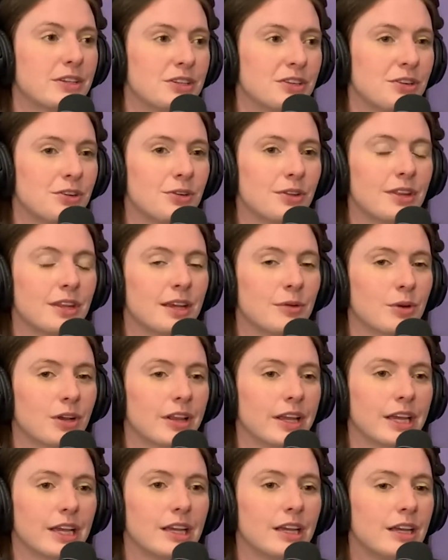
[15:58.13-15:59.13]
to, they were
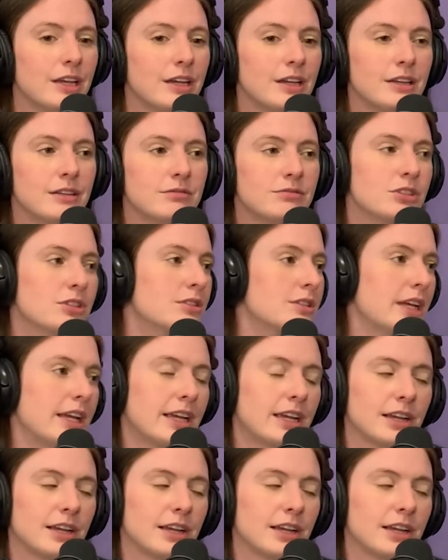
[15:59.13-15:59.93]
like, just take it,